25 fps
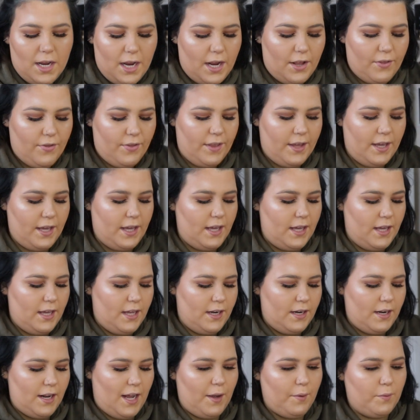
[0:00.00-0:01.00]
And
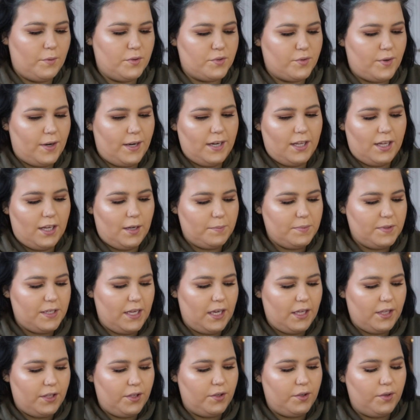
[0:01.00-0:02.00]
then I will try to
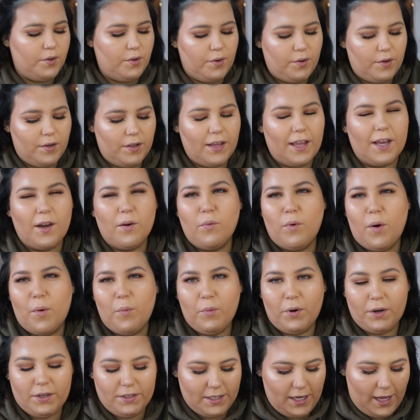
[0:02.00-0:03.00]
update you like one
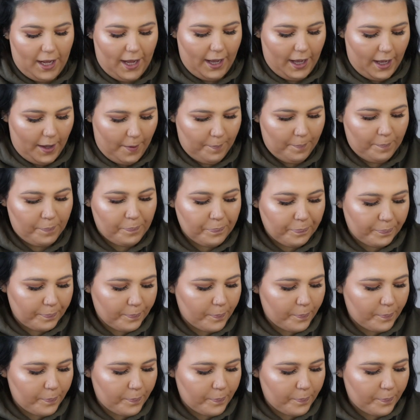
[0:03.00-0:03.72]
more time